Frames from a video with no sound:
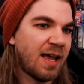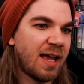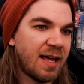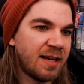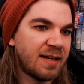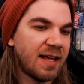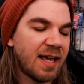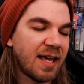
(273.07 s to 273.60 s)

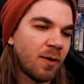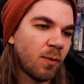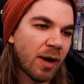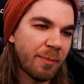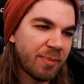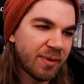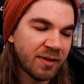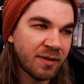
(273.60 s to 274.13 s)
and a
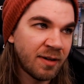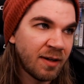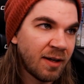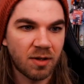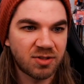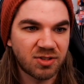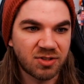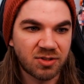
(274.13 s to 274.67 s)
weapon.
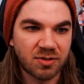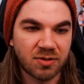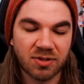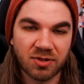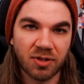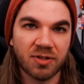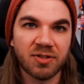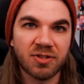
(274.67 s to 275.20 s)

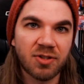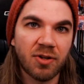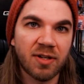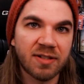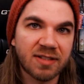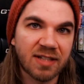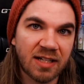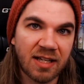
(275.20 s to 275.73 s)
Certain
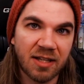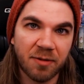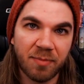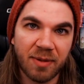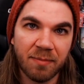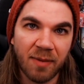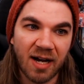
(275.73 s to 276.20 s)
students can either be